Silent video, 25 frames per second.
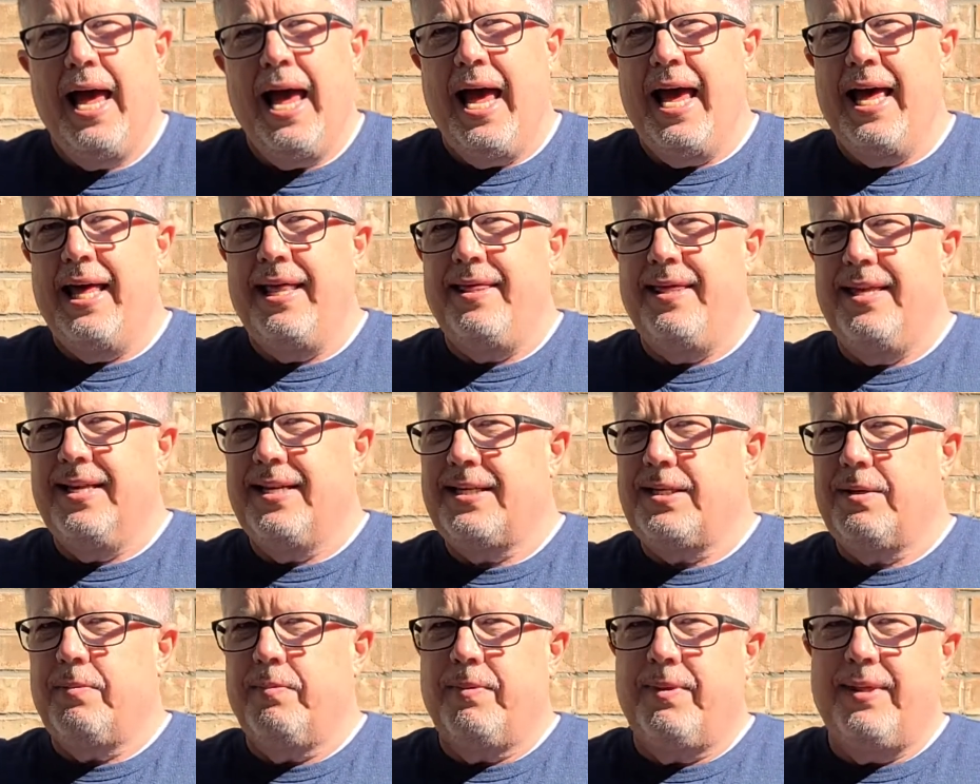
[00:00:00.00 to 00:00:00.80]
and
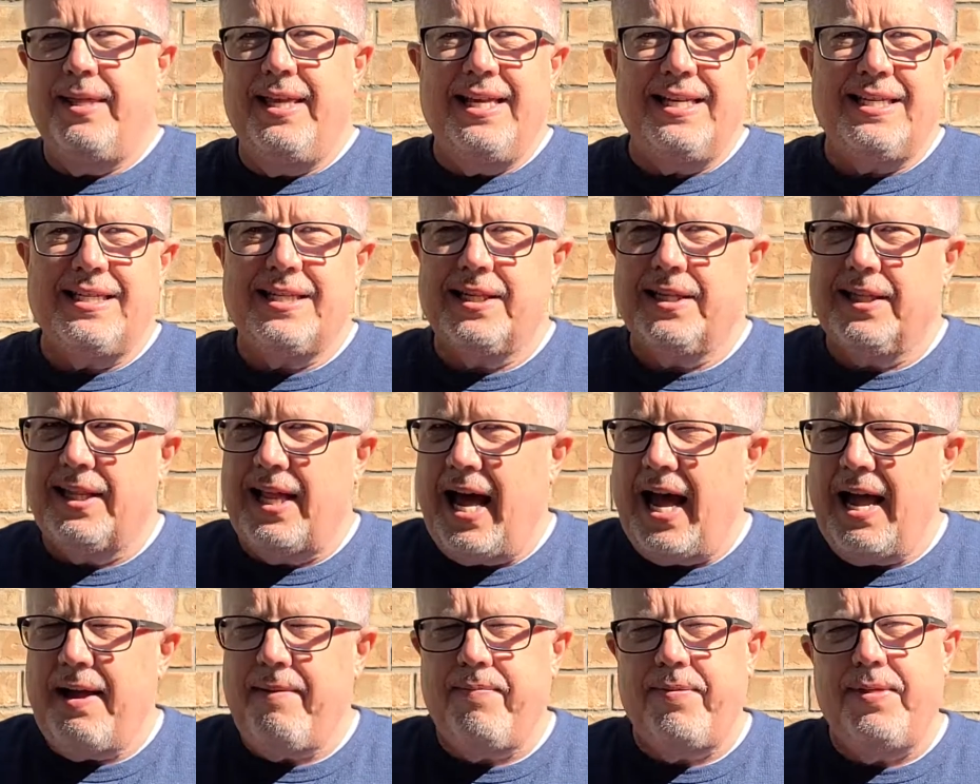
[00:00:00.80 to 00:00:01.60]
this this
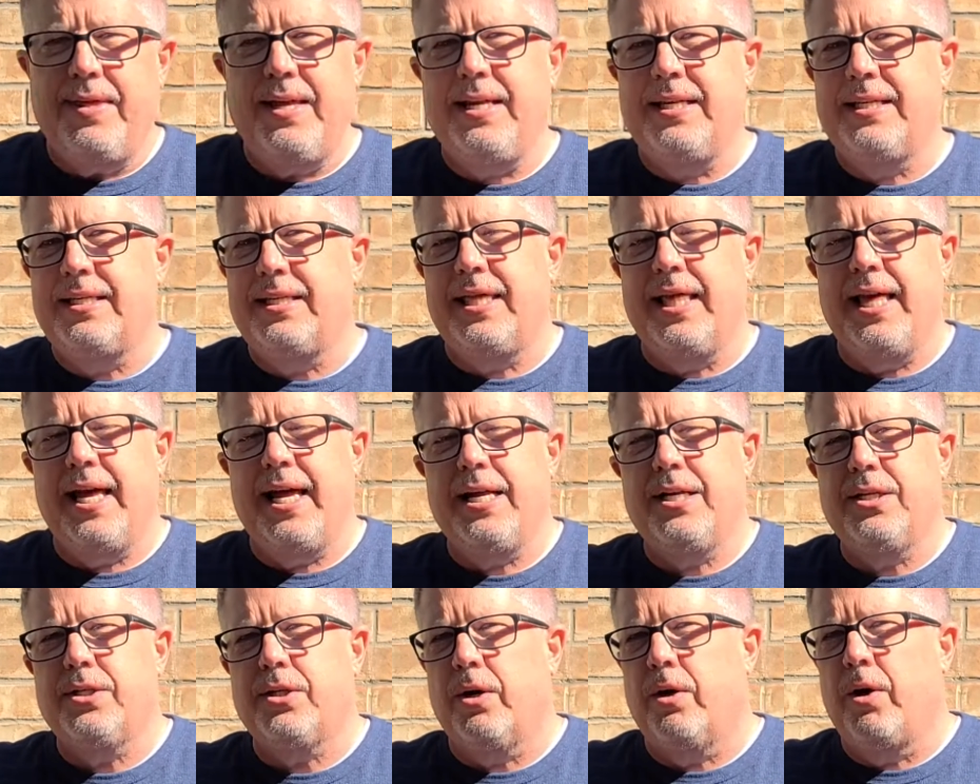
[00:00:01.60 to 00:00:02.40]
life, these
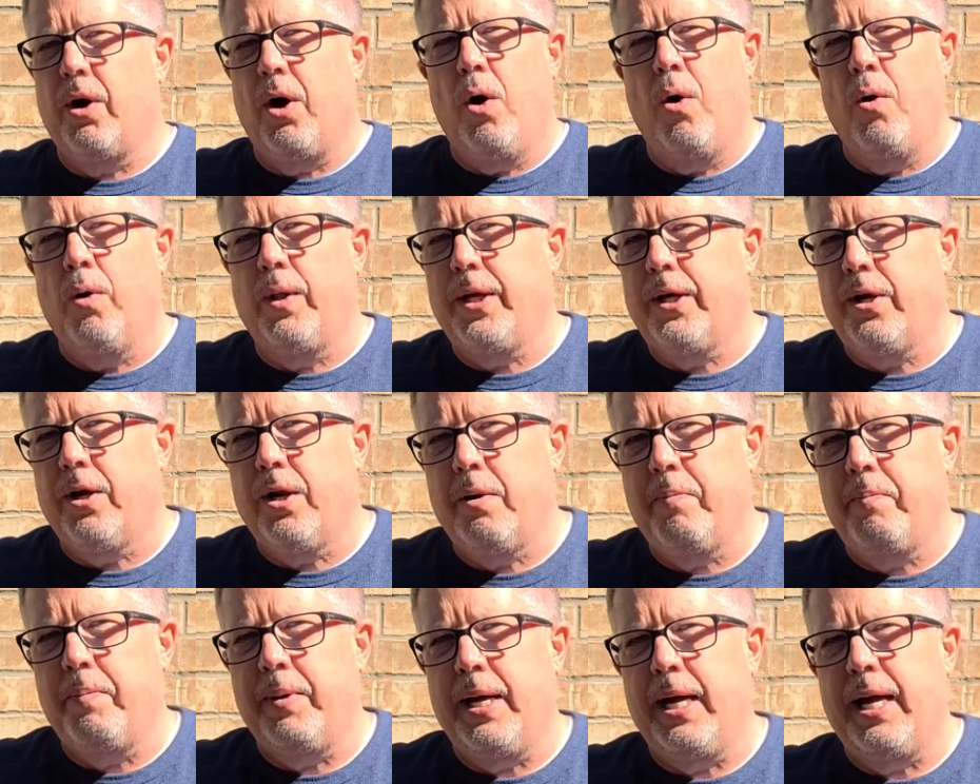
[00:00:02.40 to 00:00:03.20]
things are only
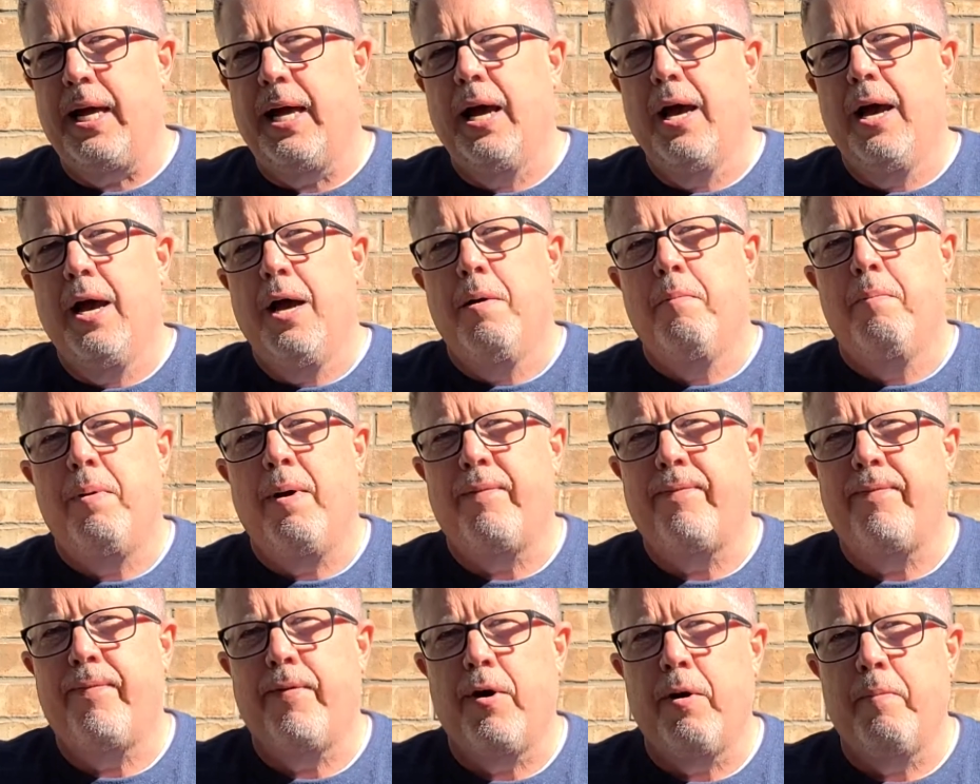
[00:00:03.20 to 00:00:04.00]
going to be
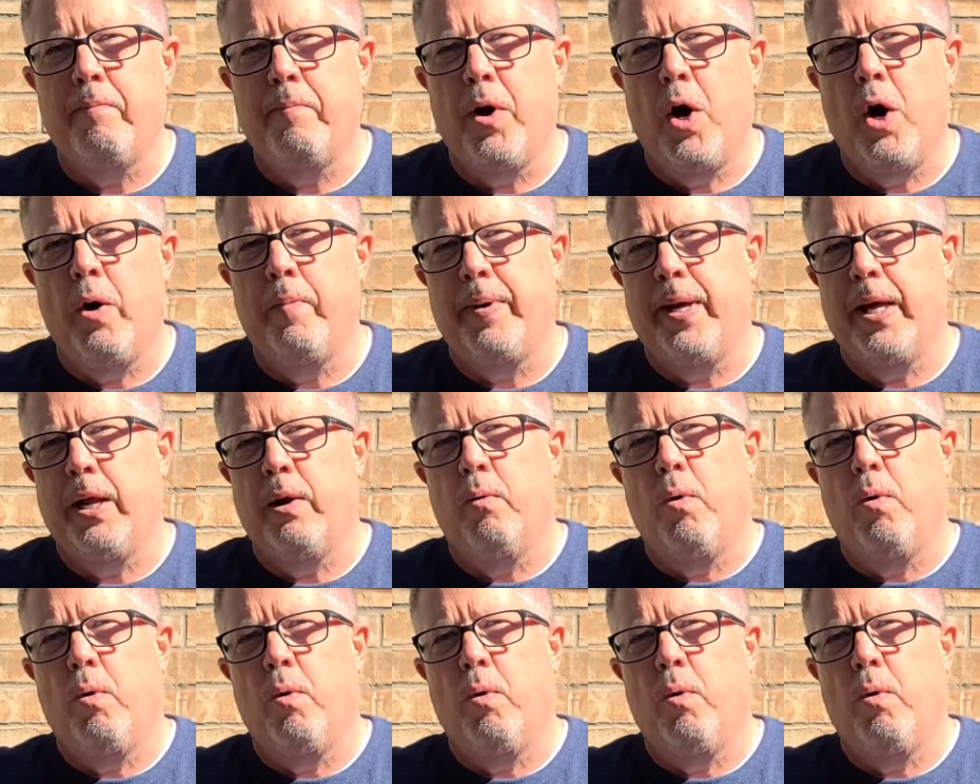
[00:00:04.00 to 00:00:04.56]
but for a moment.